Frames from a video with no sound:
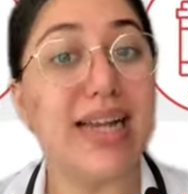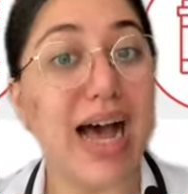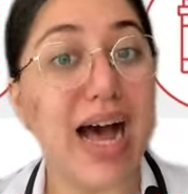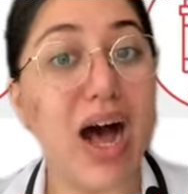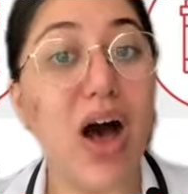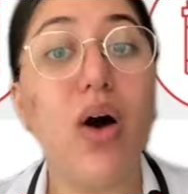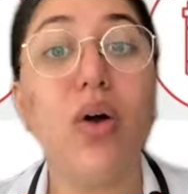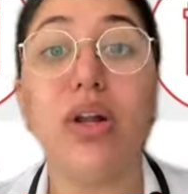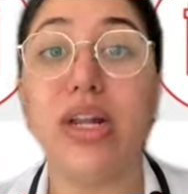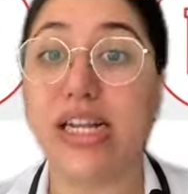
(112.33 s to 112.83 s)

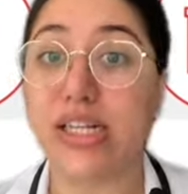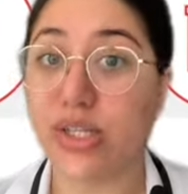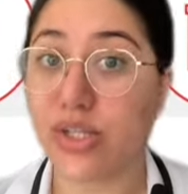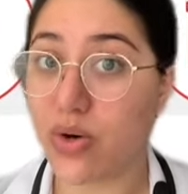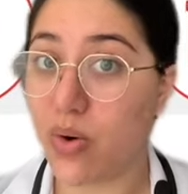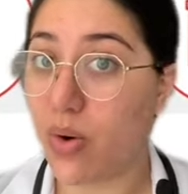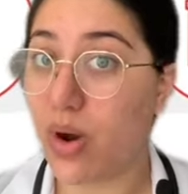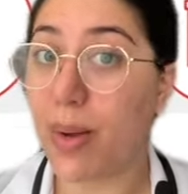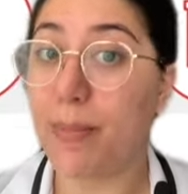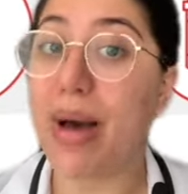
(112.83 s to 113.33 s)
Now, let's
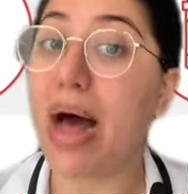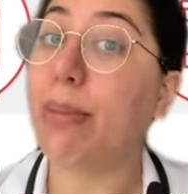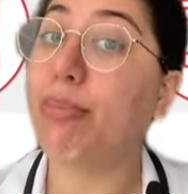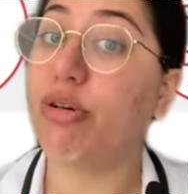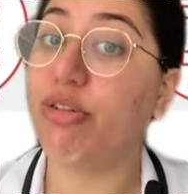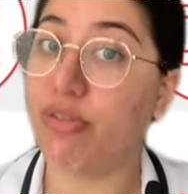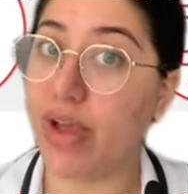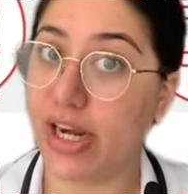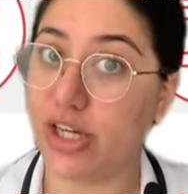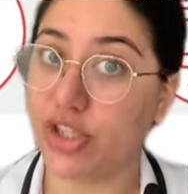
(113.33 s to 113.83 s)
talk about
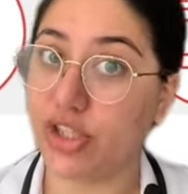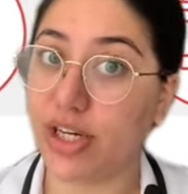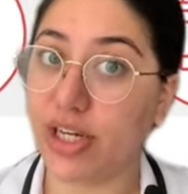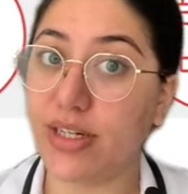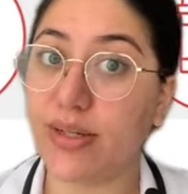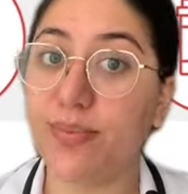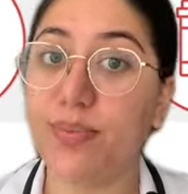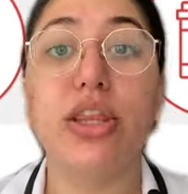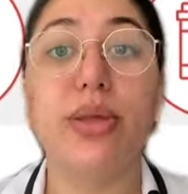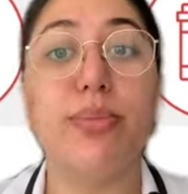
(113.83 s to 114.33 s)

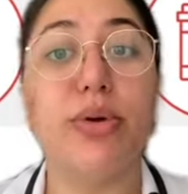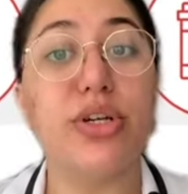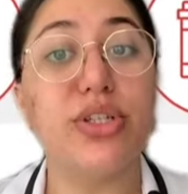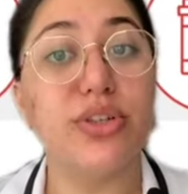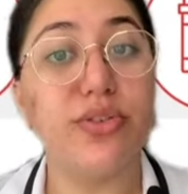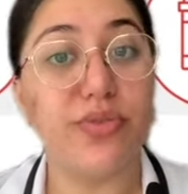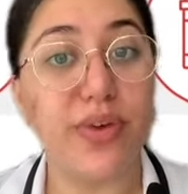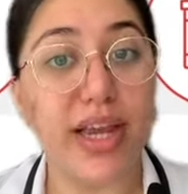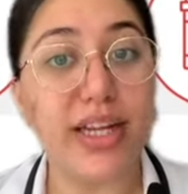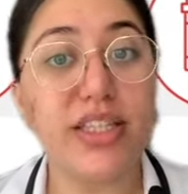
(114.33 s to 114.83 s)
prevention. The
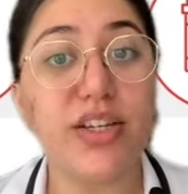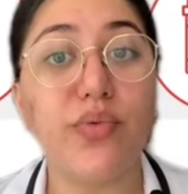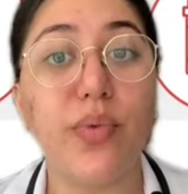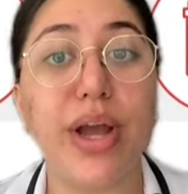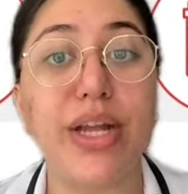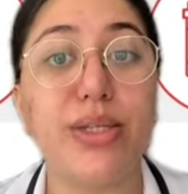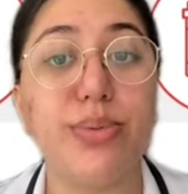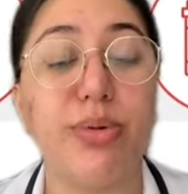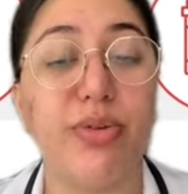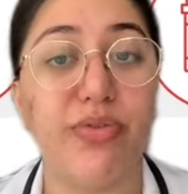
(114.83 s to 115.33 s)
most effective
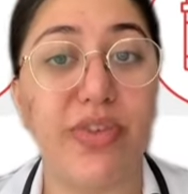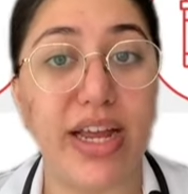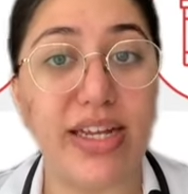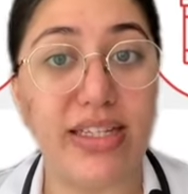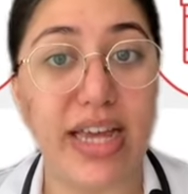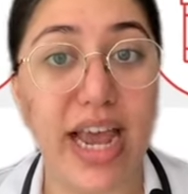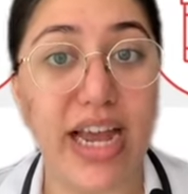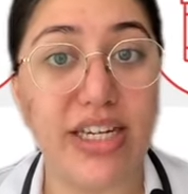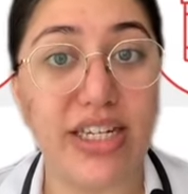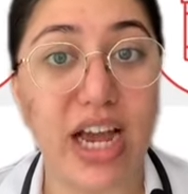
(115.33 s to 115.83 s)
way to
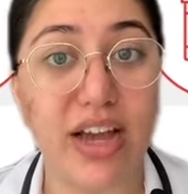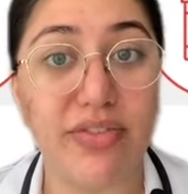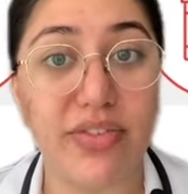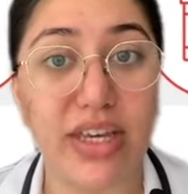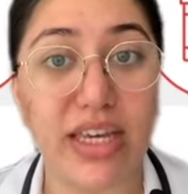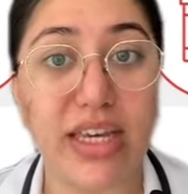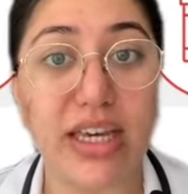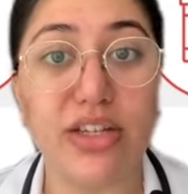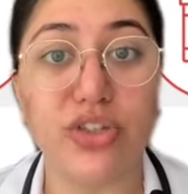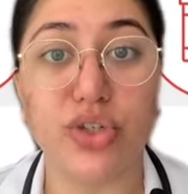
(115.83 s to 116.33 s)
prevent
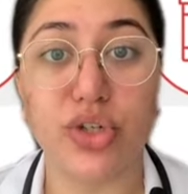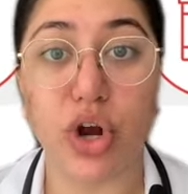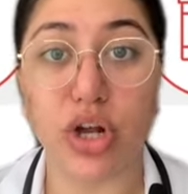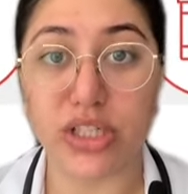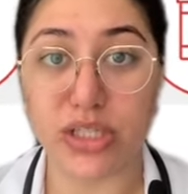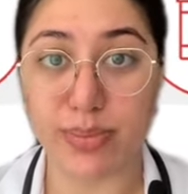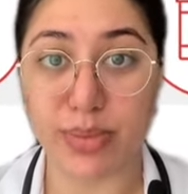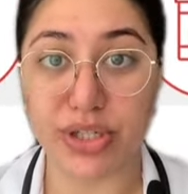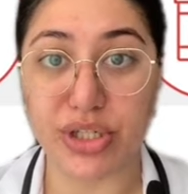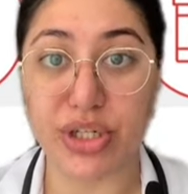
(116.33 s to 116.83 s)
HIV
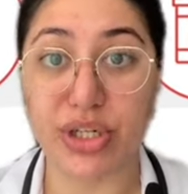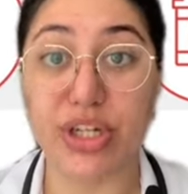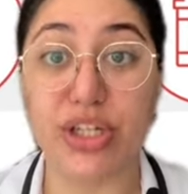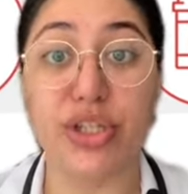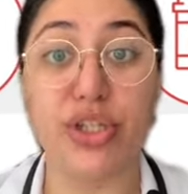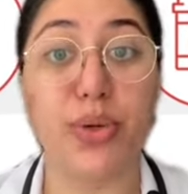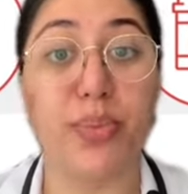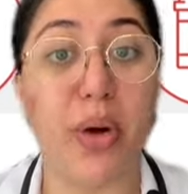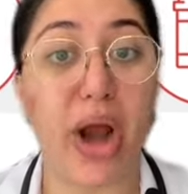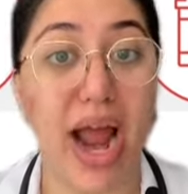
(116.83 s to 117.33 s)
transmission
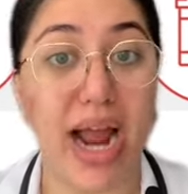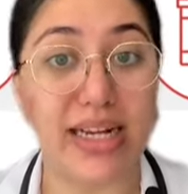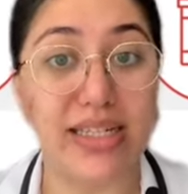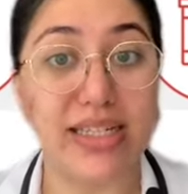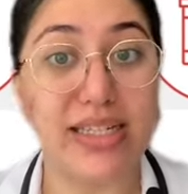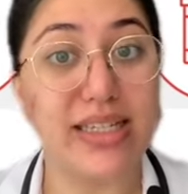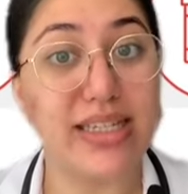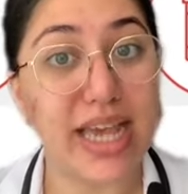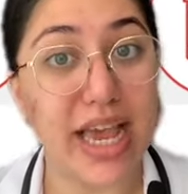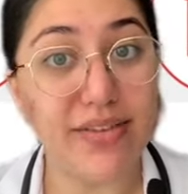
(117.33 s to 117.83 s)
is to
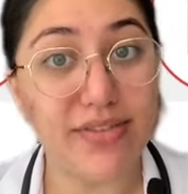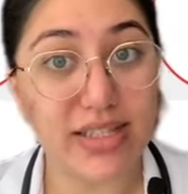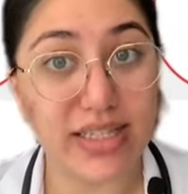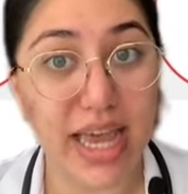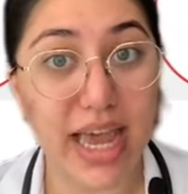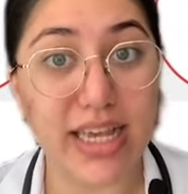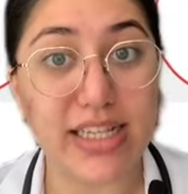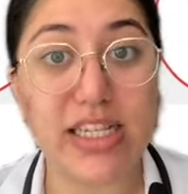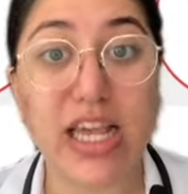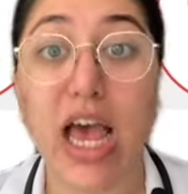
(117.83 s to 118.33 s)
practice safe
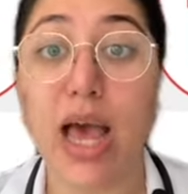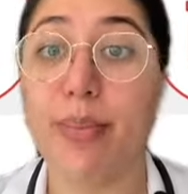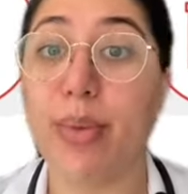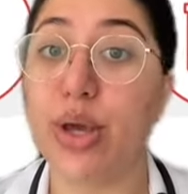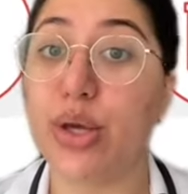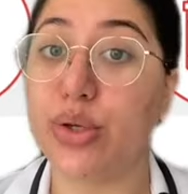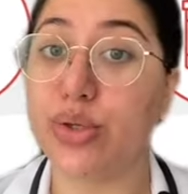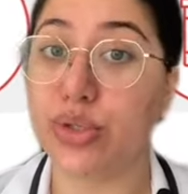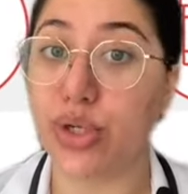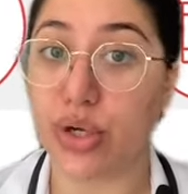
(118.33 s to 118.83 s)
sex by
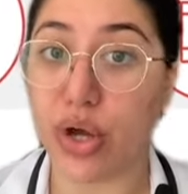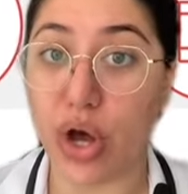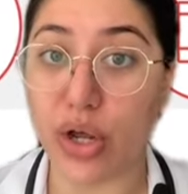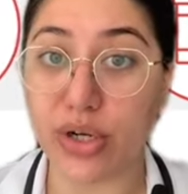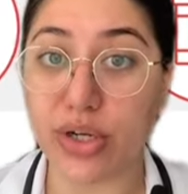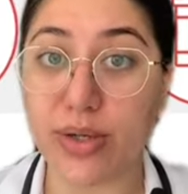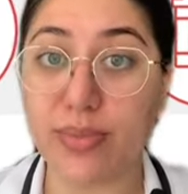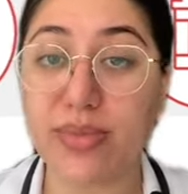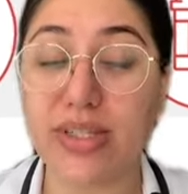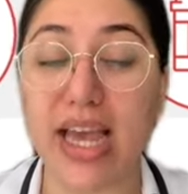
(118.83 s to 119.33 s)
using
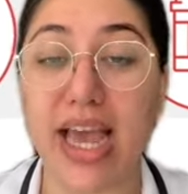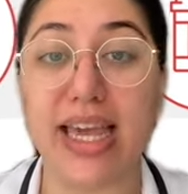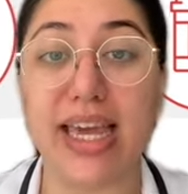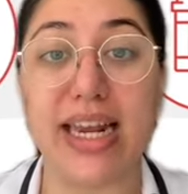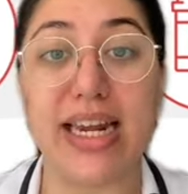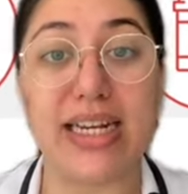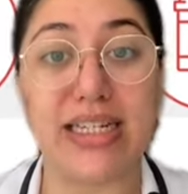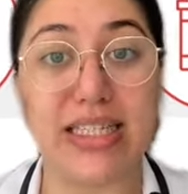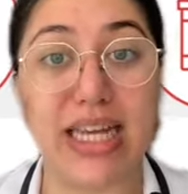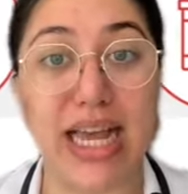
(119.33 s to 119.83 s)
condoms and getting